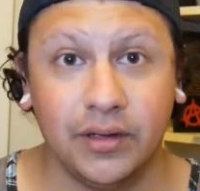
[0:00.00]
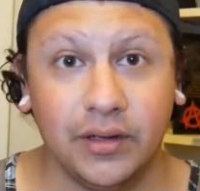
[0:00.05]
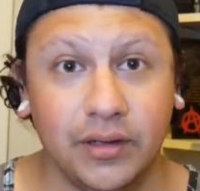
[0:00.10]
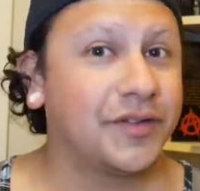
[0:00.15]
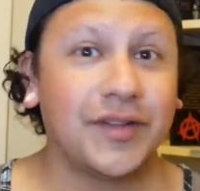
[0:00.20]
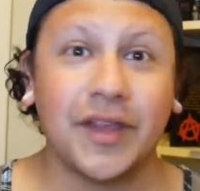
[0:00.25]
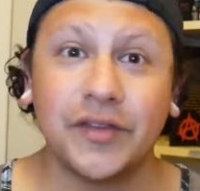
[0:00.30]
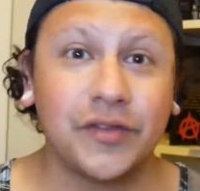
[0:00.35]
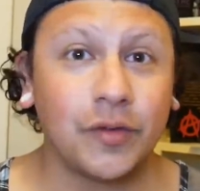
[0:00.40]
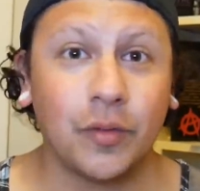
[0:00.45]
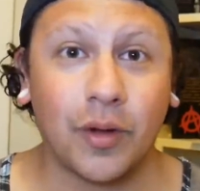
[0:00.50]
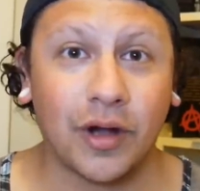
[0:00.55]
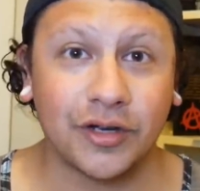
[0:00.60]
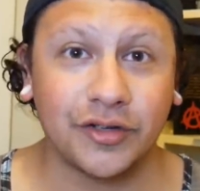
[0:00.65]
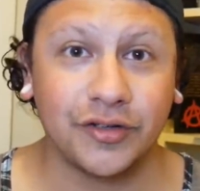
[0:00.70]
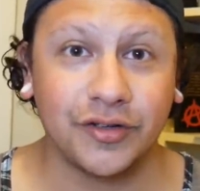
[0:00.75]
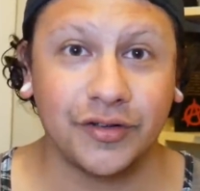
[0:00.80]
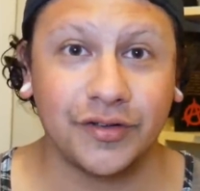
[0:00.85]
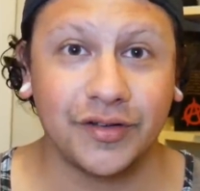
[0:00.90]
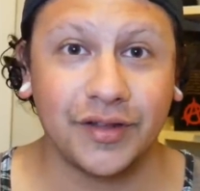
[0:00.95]
Since you
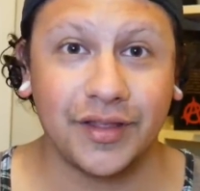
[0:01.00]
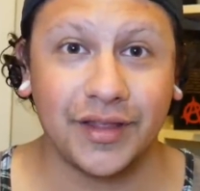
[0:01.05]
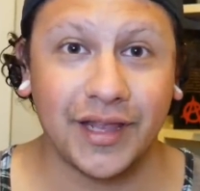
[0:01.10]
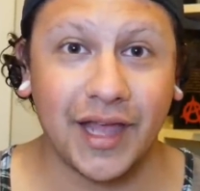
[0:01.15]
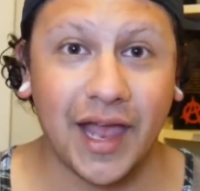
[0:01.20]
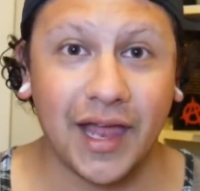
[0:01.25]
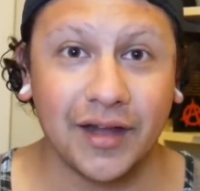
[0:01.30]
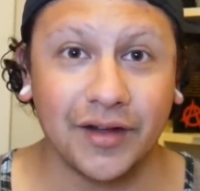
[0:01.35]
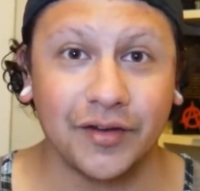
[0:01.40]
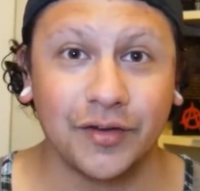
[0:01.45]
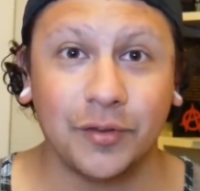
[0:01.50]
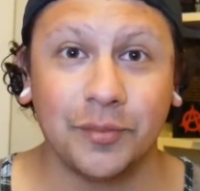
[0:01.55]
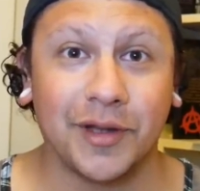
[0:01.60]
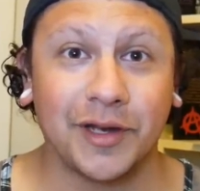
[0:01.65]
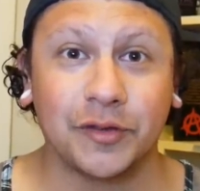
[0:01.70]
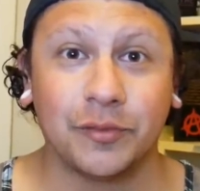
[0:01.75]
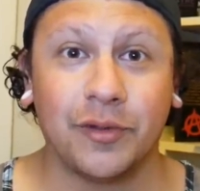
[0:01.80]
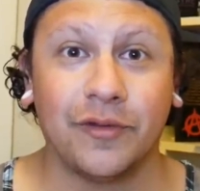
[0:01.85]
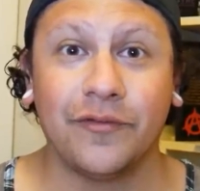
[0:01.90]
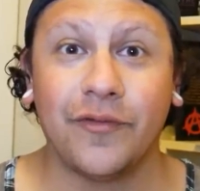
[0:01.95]
watched this to the end, you might
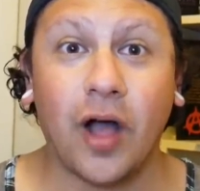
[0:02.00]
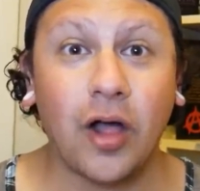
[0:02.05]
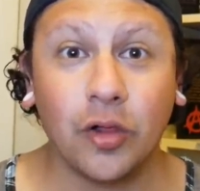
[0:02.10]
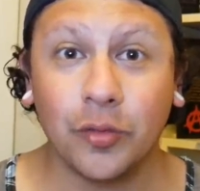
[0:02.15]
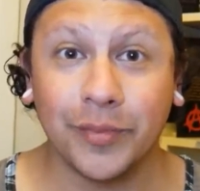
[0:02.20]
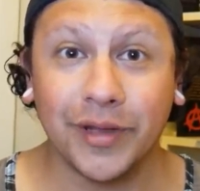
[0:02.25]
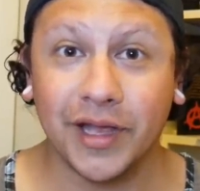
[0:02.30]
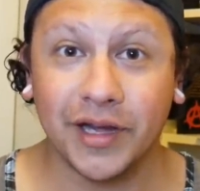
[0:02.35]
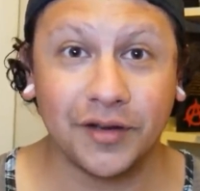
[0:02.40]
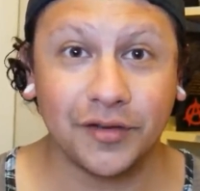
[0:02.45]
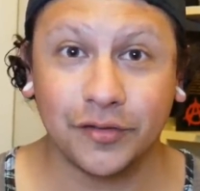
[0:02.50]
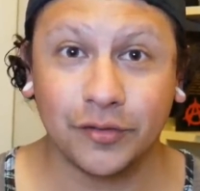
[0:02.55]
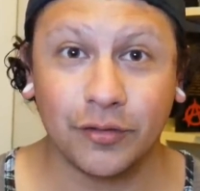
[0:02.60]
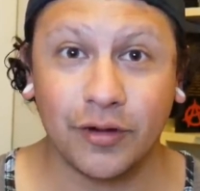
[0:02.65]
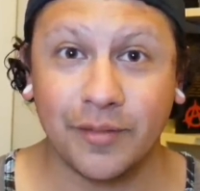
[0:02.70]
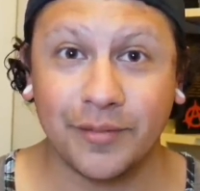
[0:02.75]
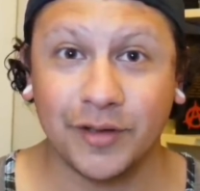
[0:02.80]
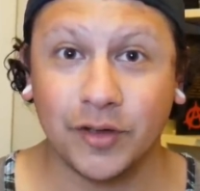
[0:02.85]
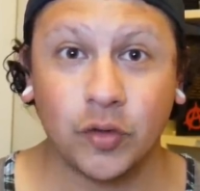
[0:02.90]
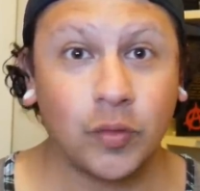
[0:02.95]
as well follow me on
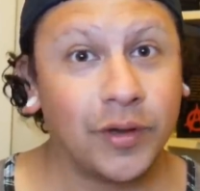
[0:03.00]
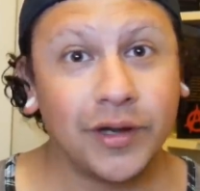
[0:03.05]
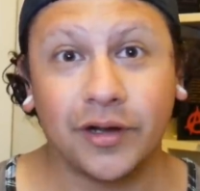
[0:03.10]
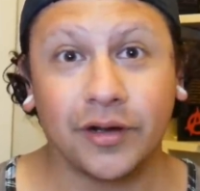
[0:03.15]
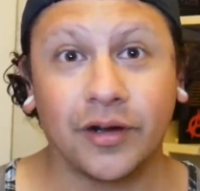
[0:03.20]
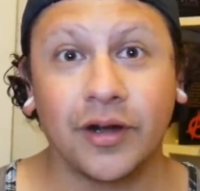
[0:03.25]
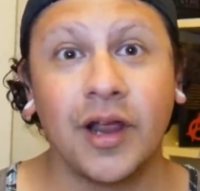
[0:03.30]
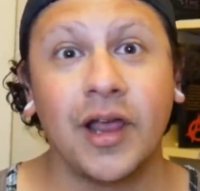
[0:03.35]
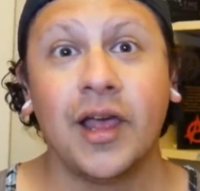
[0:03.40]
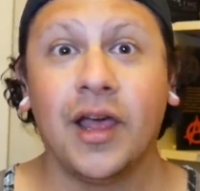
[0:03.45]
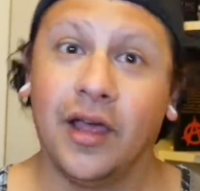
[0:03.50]
Instagram and Twitter.